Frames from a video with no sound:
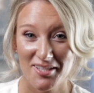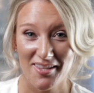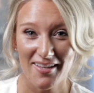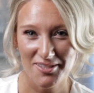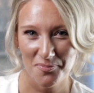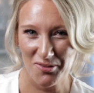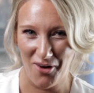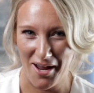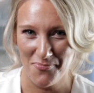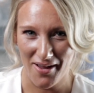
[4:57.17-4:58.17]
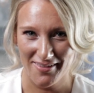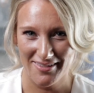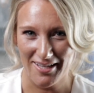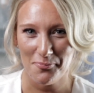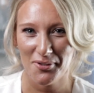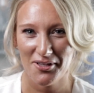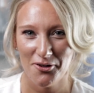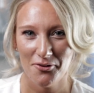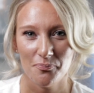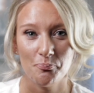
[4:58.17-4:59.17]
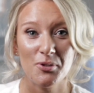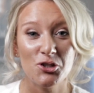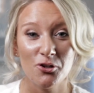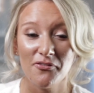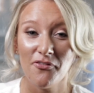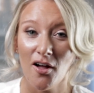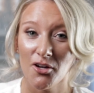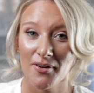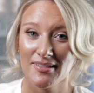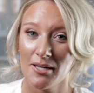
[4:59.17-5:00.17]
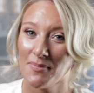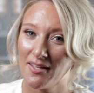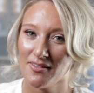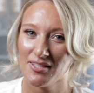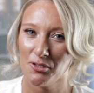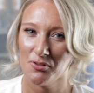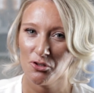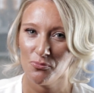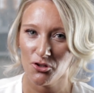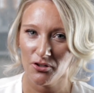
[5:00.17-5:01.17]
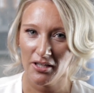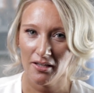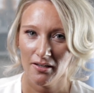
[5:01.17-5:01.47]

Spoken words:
see that subscribe button down below? Be sure to follow as I begin this YouTube journey.